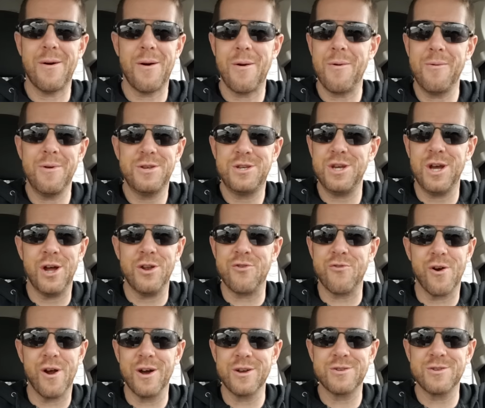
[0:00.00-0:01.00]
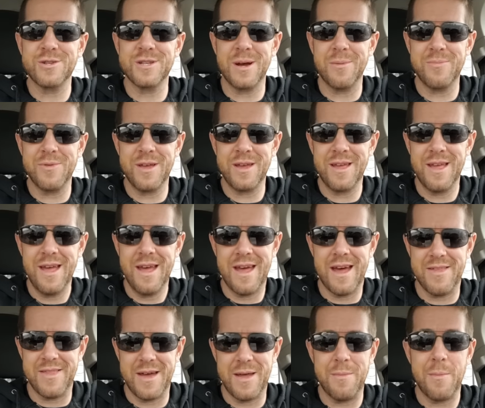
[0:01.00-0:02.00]
Was she on drugs or something?
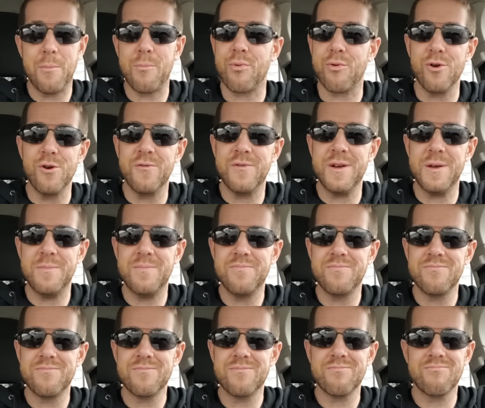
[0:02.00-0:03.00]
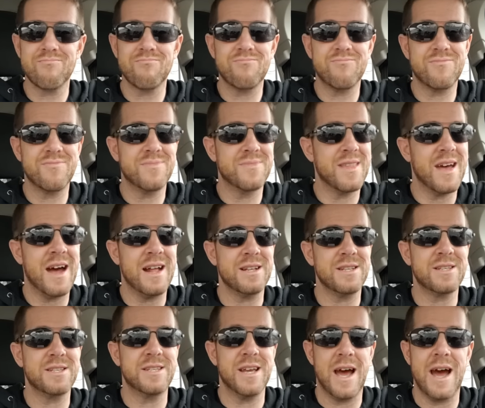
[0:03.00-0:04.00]
And then prove it?
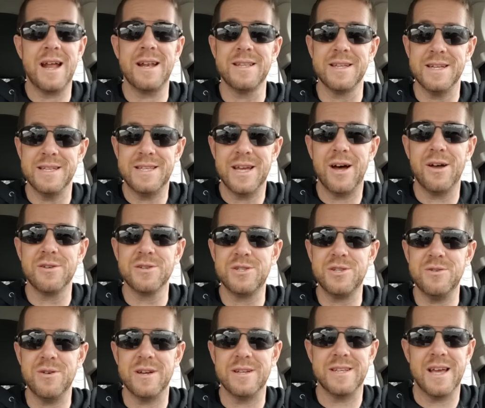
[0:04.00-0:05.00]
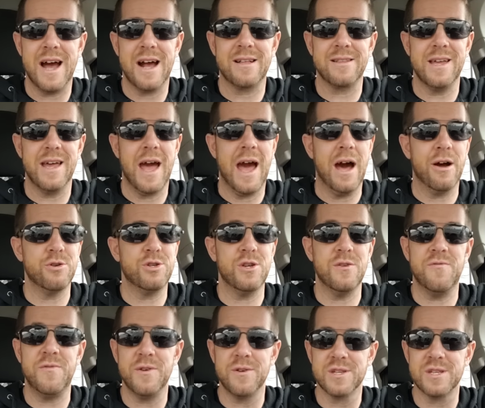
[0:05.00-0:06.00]
That sadly tells you exactly how
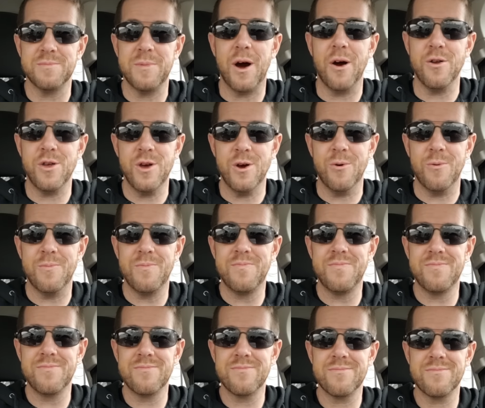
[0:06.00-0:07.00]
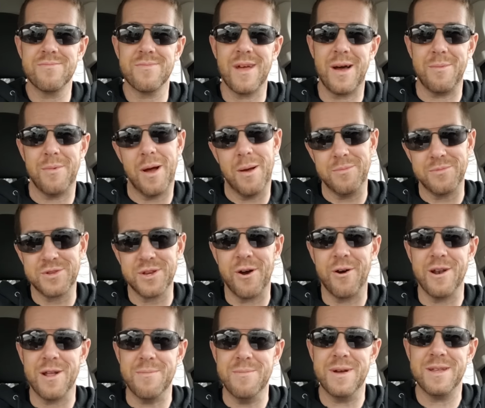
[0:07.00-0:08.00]
she feels about you. I'm
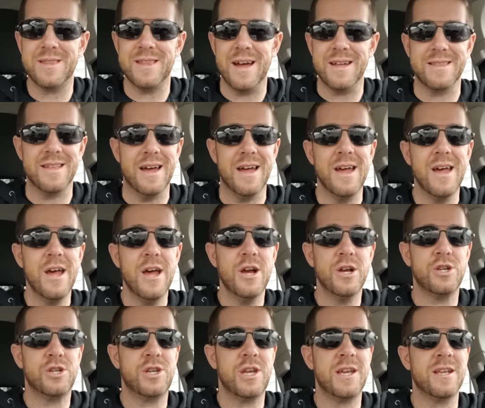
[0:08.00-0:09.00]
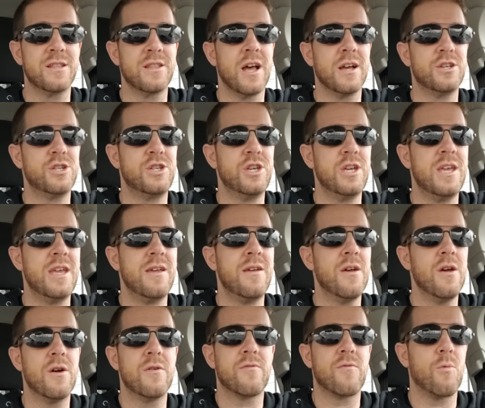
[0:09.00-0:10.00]
sorry to admit that she,
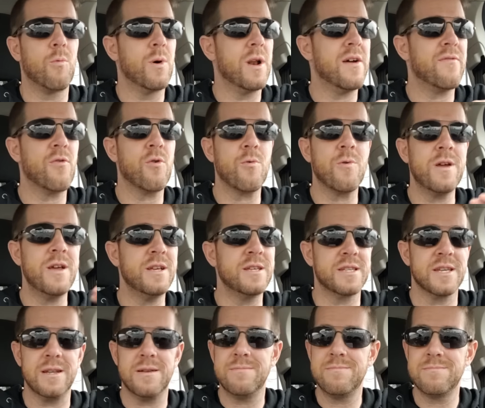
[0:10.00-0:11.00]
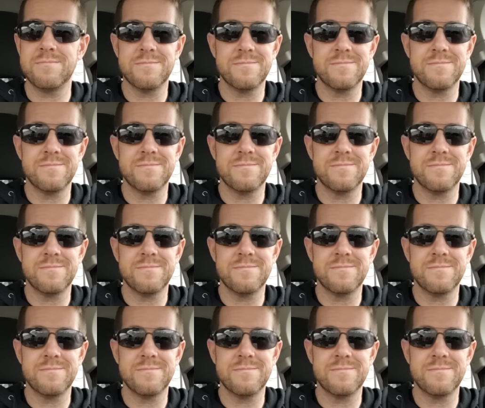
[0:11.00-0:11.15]
for whatever reason,